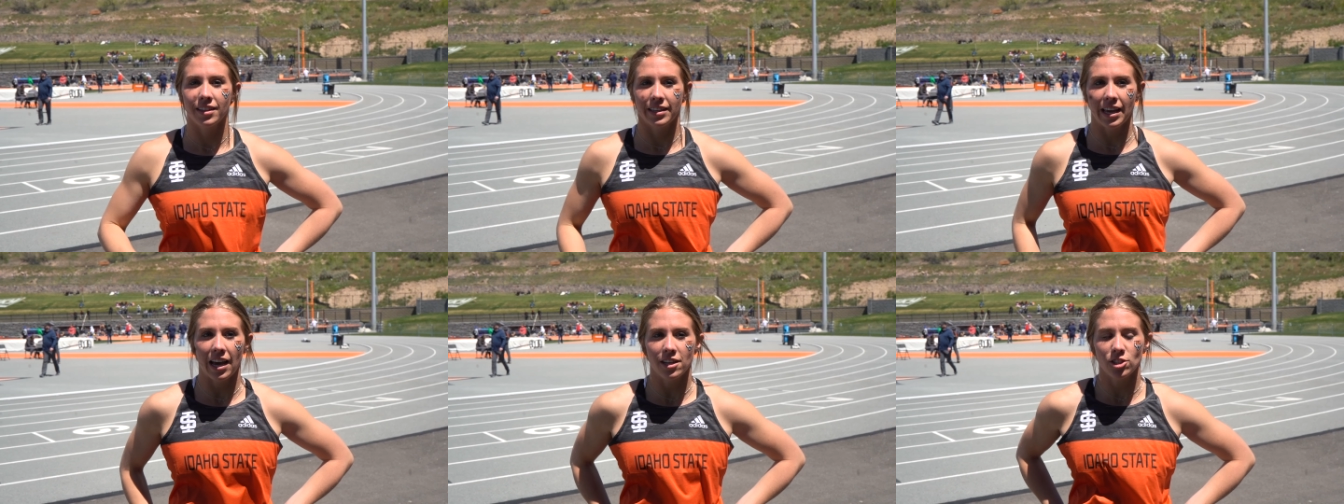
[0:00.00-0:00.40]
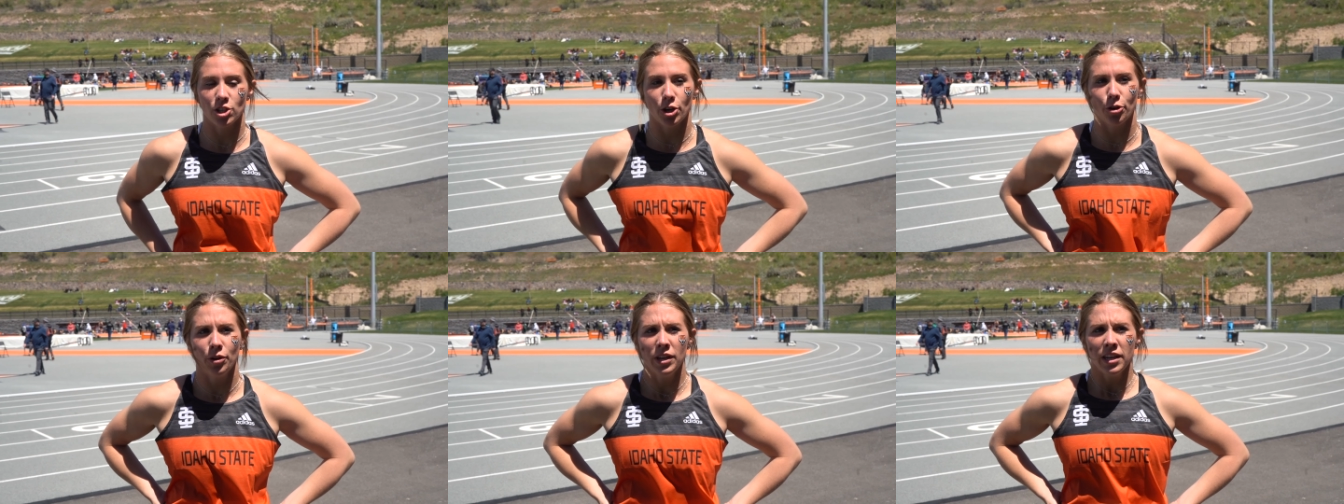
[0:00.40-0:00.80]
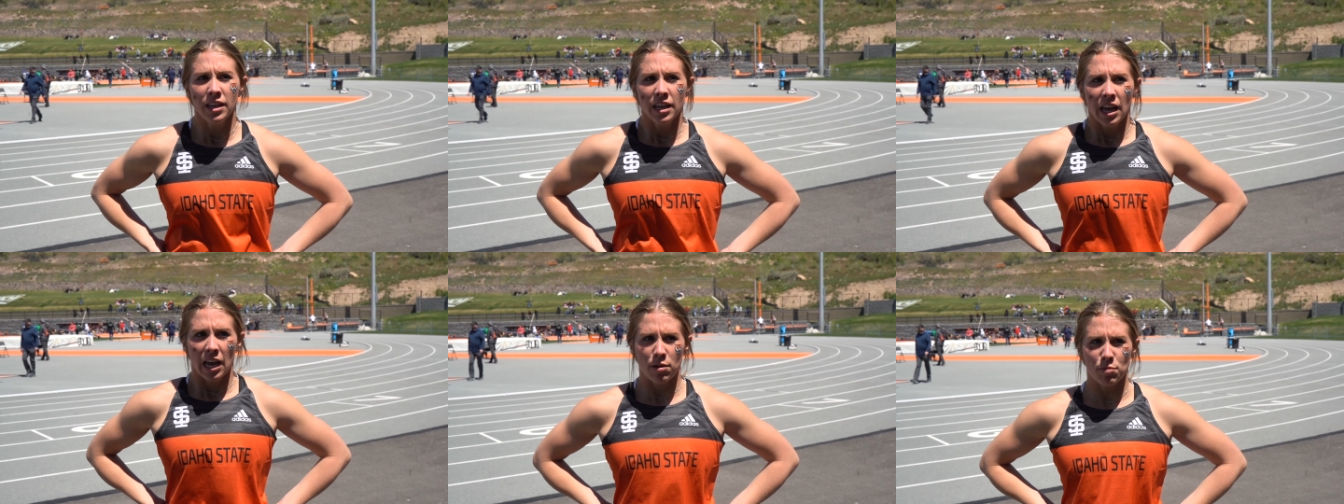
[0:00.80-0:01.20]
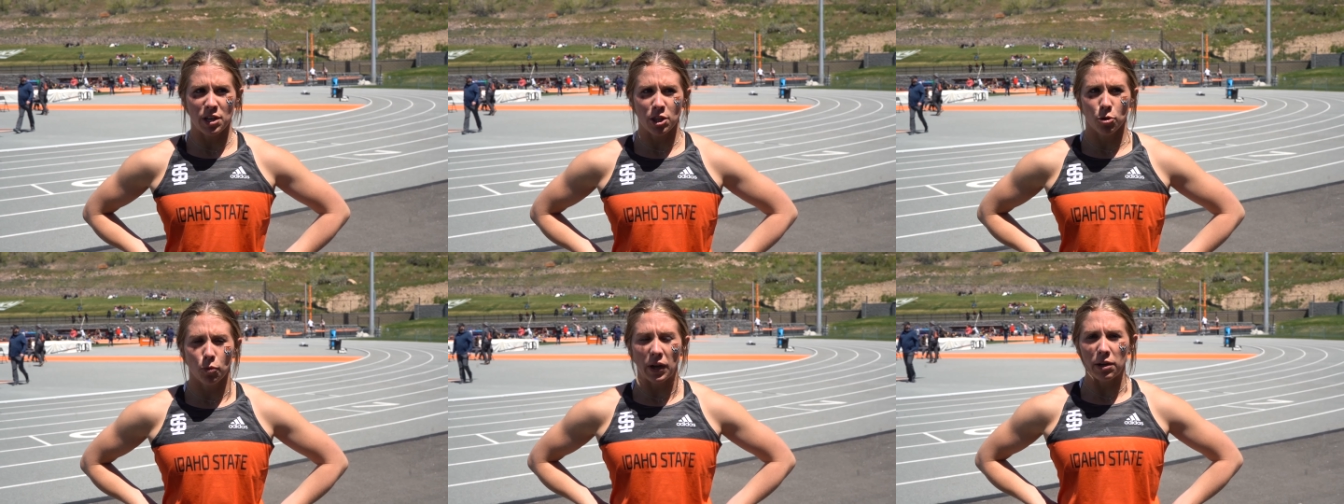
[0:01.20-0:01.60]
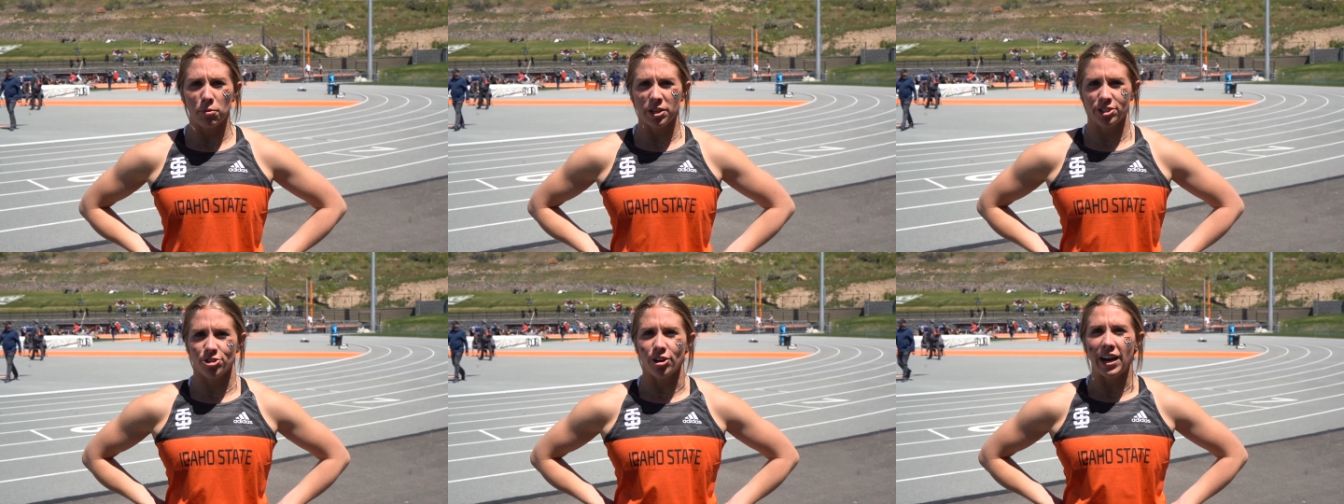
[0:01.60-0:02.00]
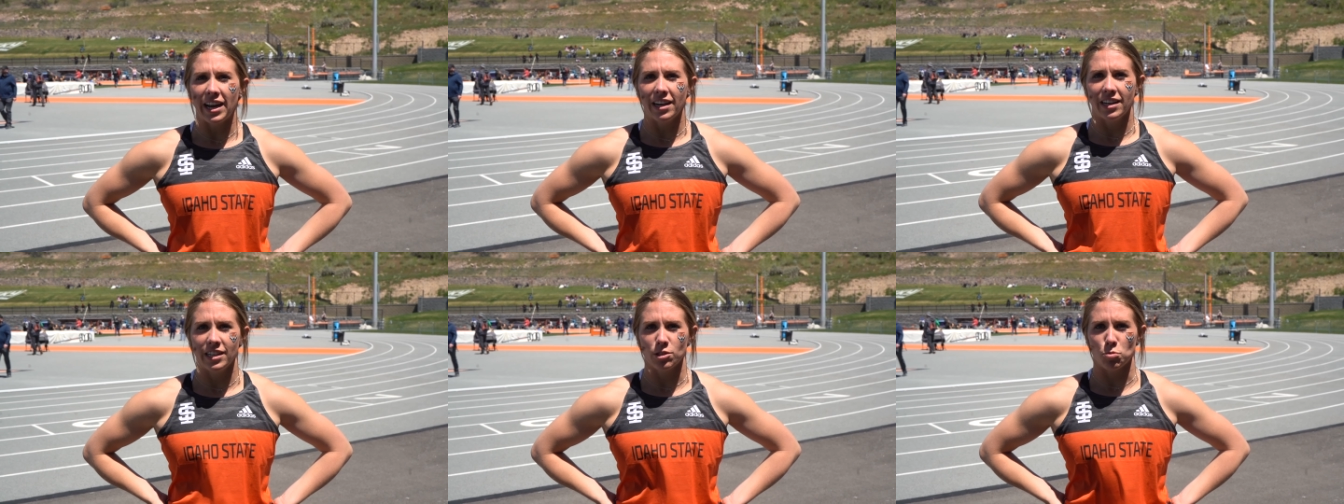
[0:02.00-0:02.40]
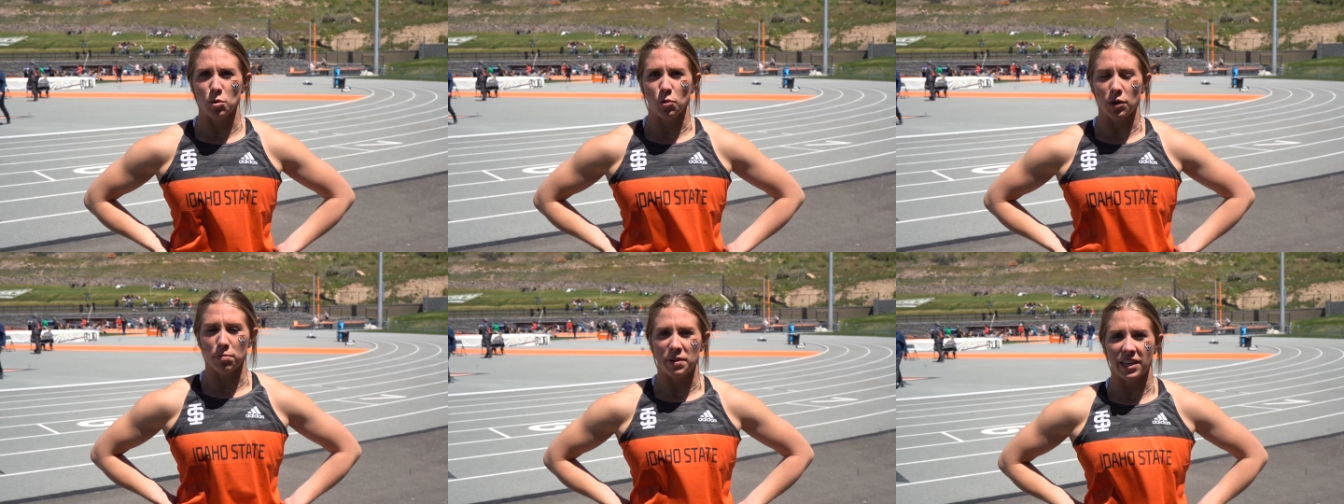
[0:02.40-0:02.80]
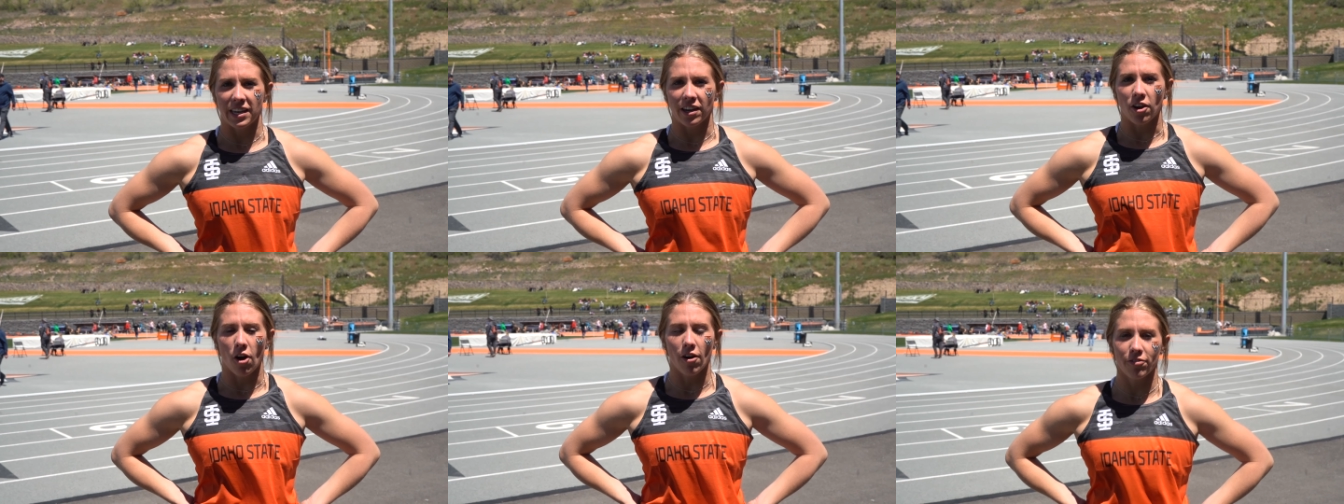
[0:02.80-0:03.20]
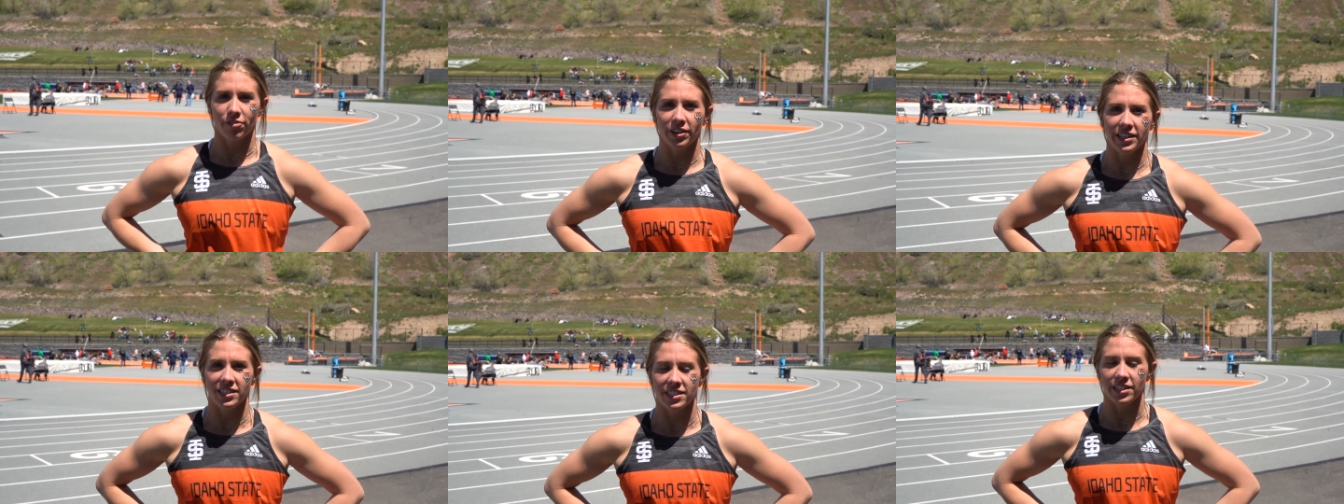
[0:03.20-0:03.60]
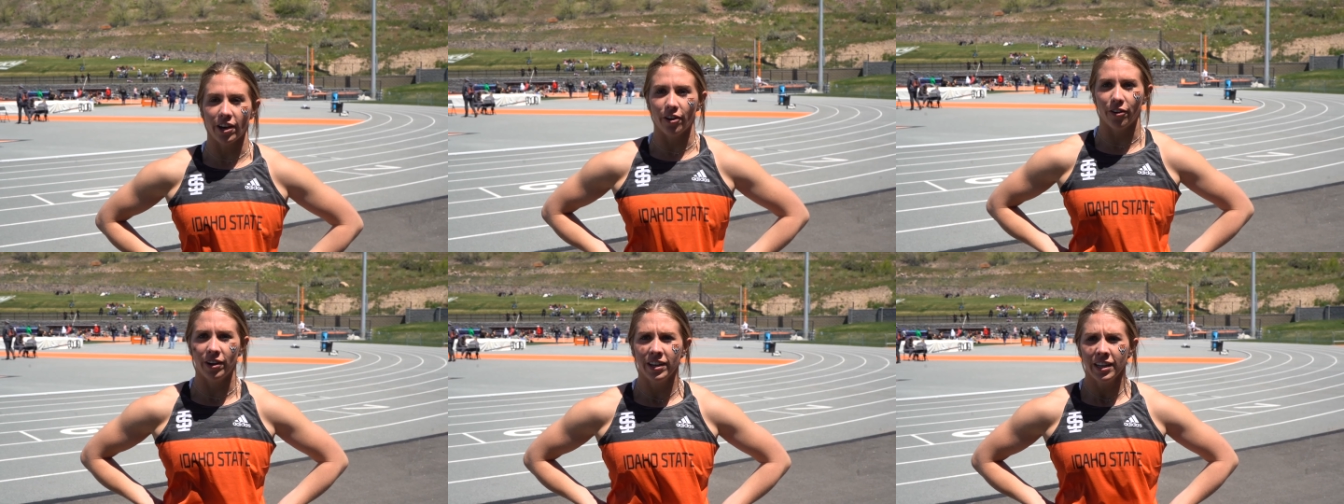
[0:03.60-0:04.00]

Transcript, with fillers: Yeah, so, I mean, the way we train is we want to peak at conference, so